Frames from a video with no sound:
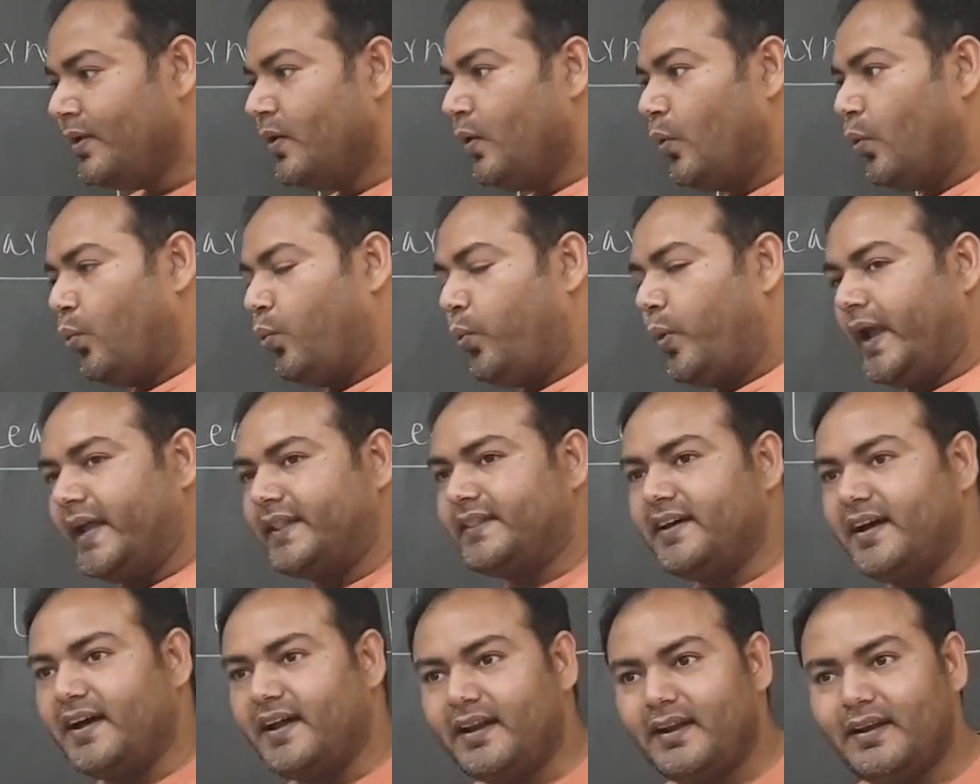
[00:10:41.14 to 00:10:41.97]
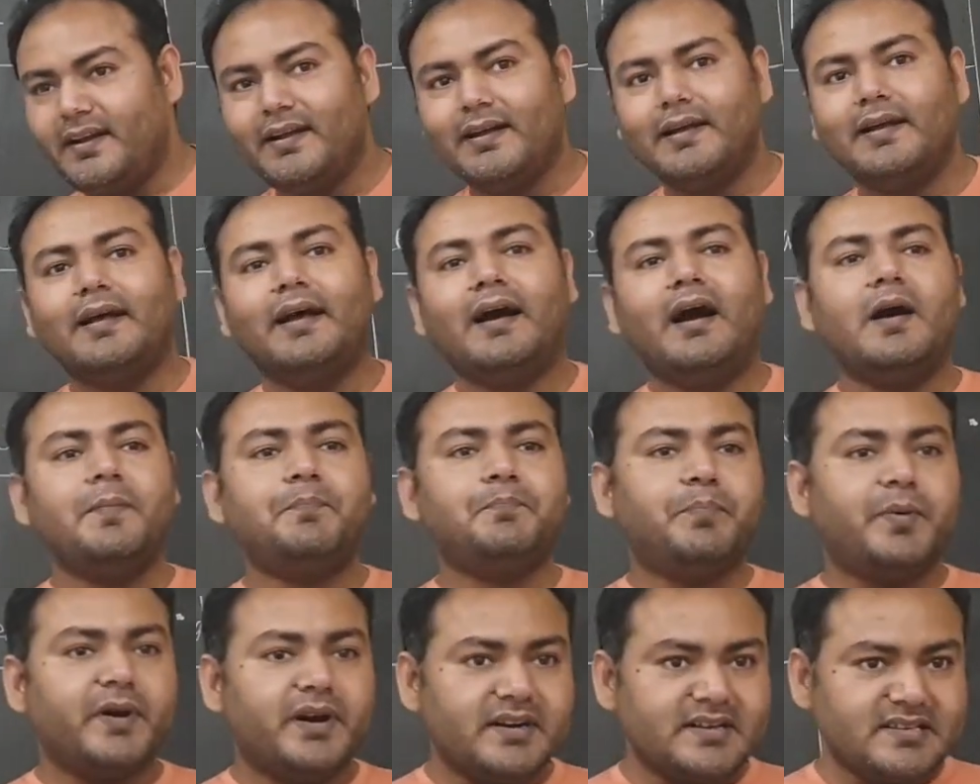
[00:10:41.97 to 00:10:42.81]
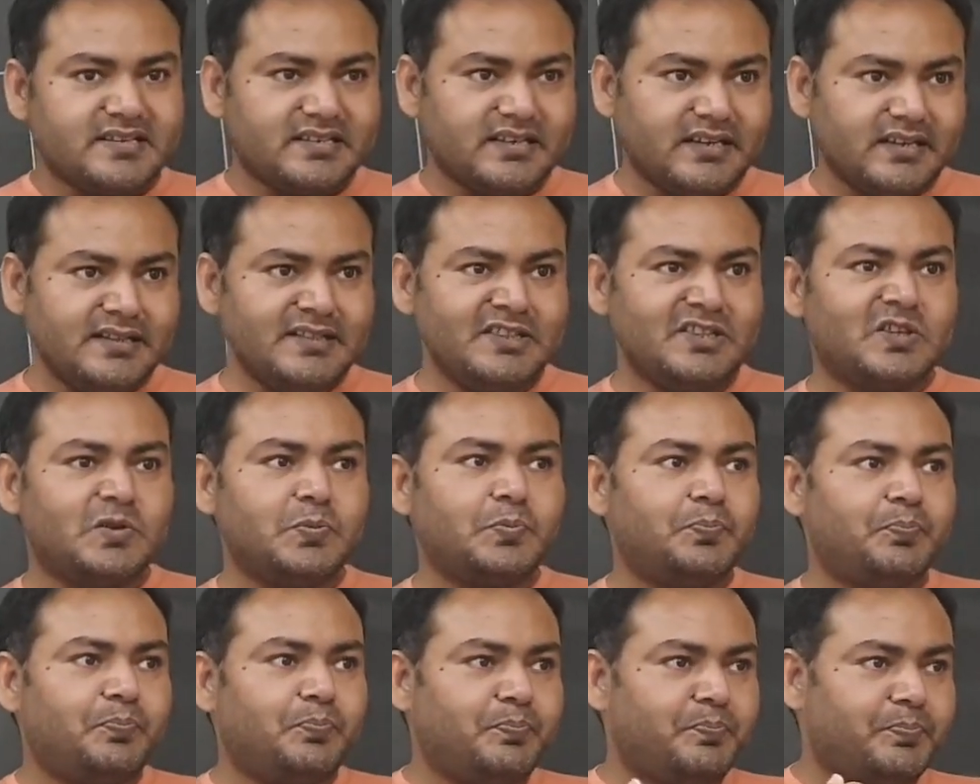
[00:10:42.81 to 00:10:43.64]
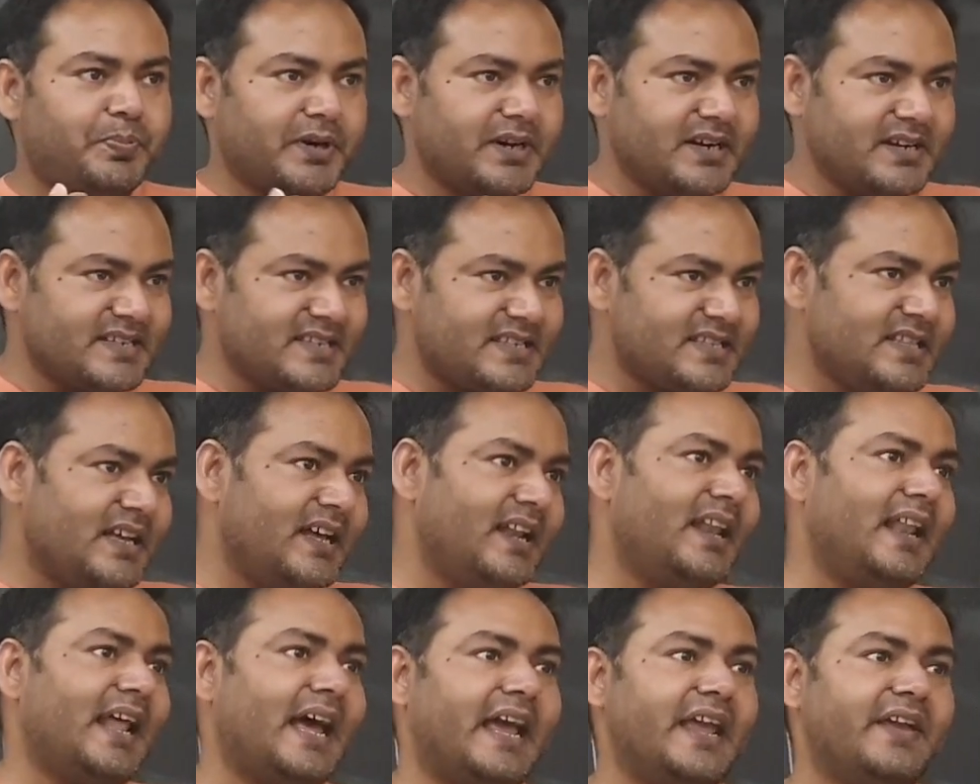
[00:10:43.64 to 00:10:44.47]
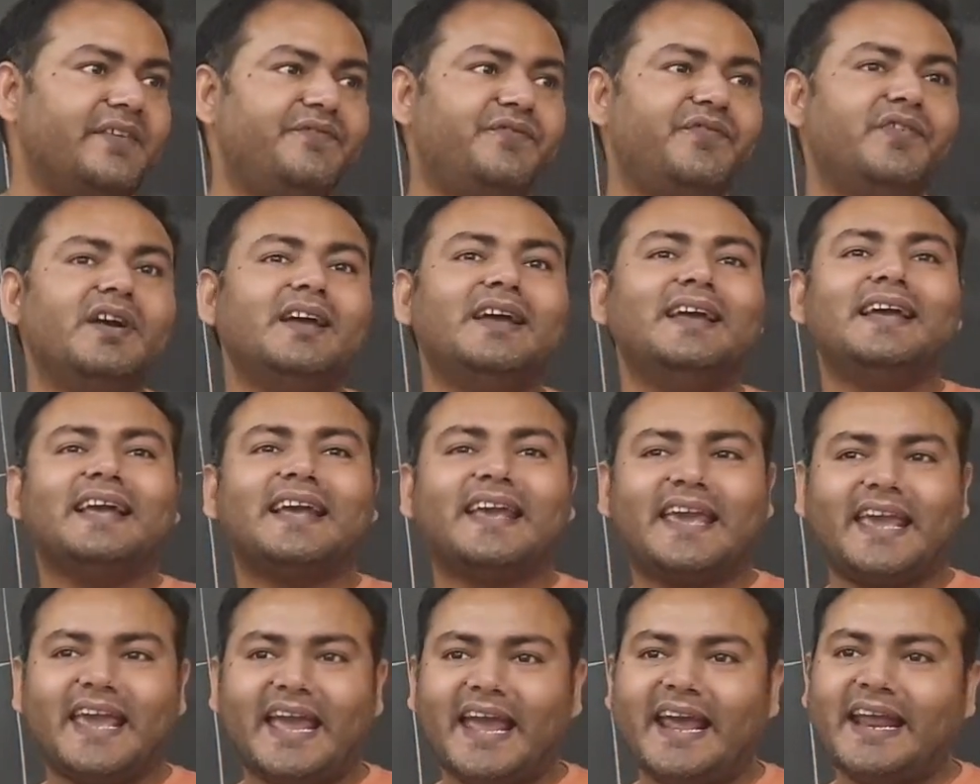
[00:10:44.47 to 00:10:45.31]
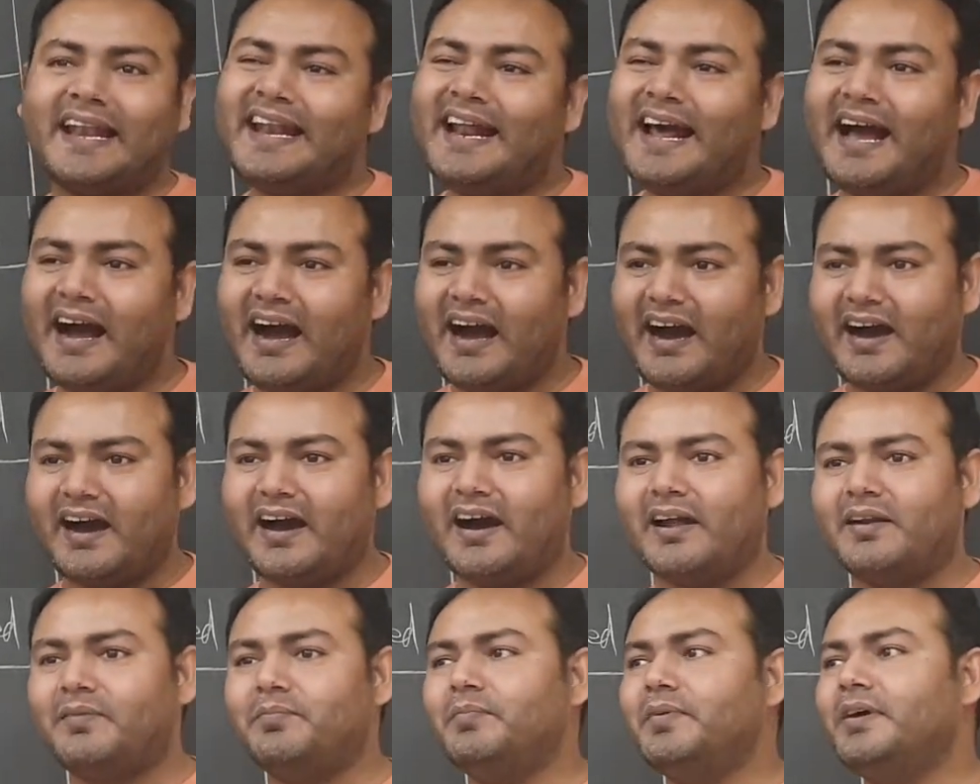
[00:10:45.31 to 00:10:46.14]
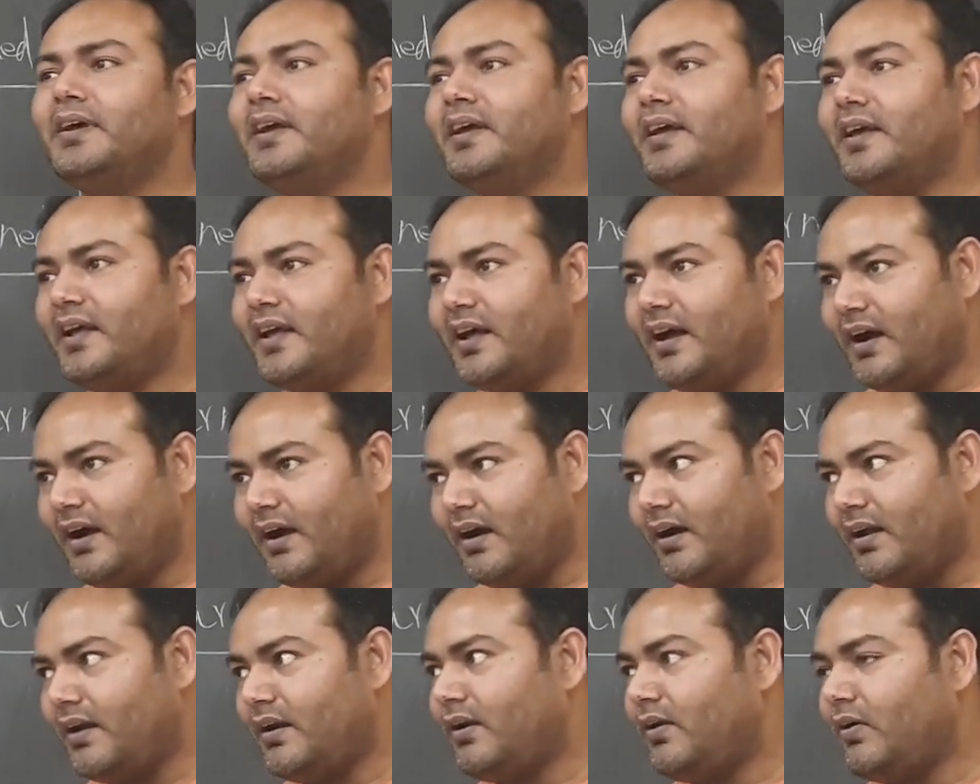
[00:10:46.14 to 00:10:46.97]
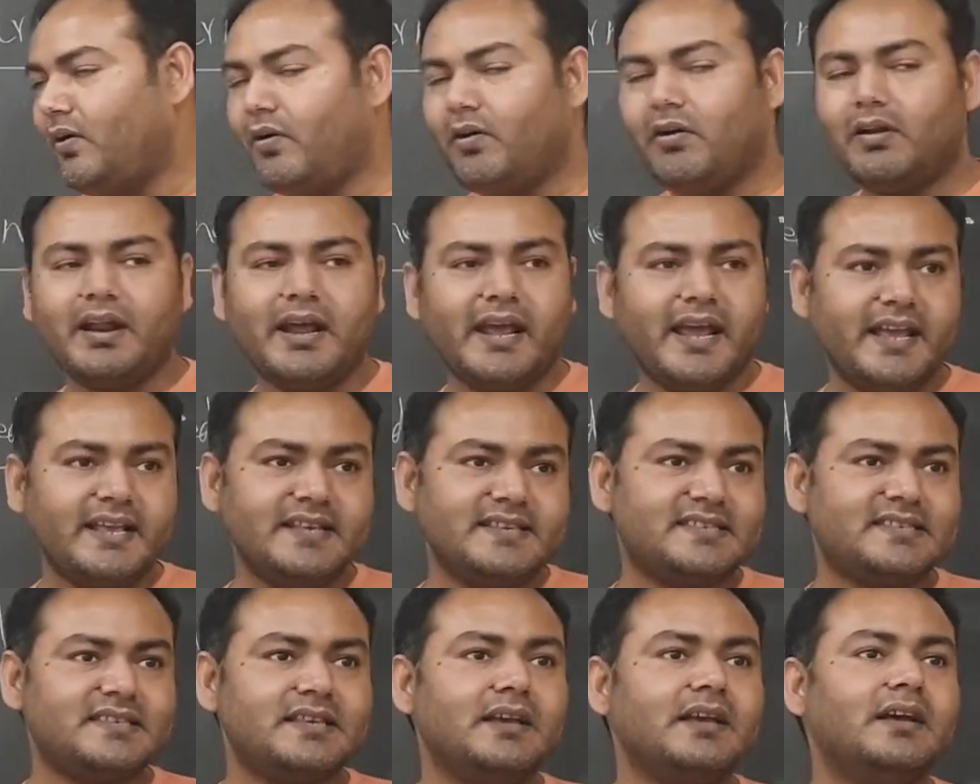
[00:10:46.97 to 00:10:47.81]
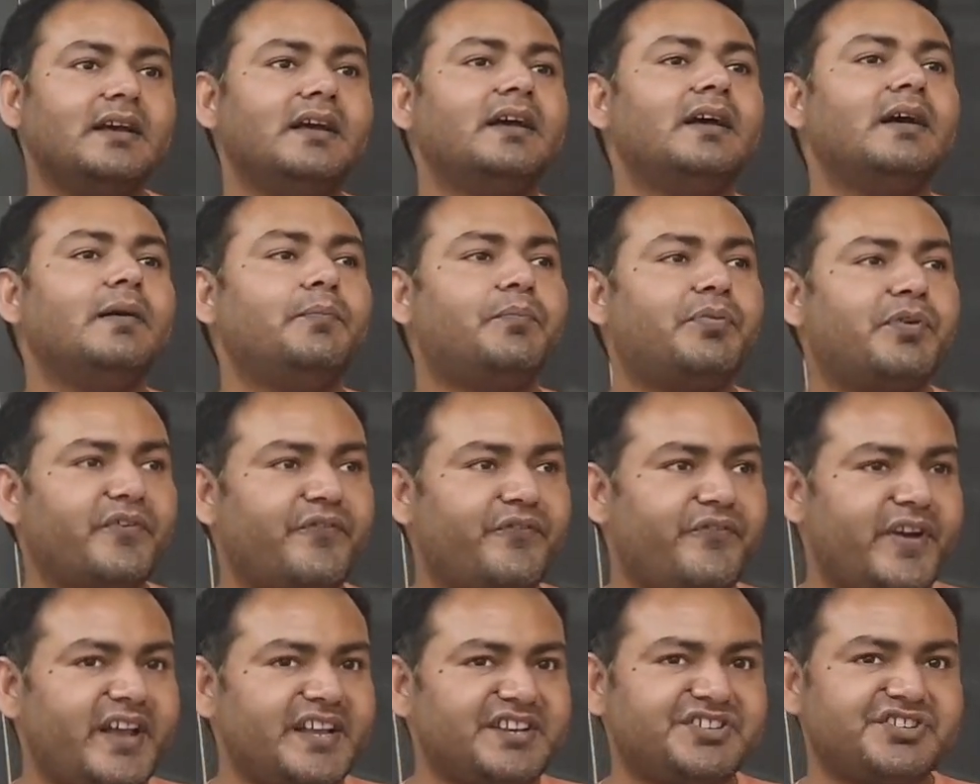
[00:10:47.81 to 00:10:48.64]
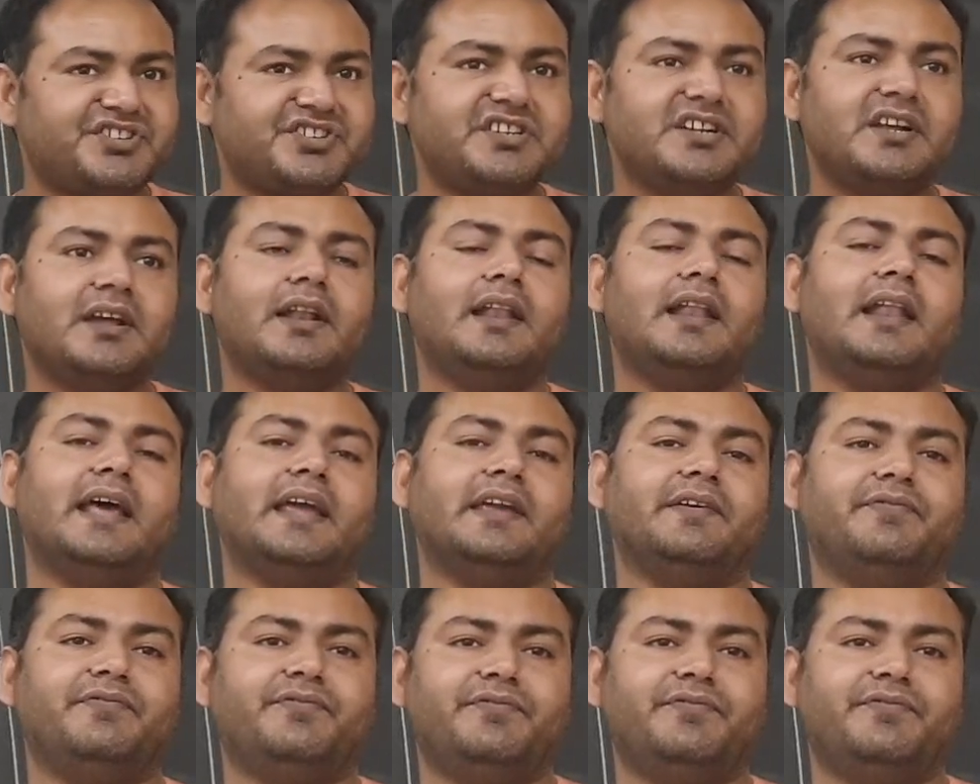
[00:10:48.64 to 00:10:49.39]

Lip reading: whether a person's personal life can harm her or his professional life.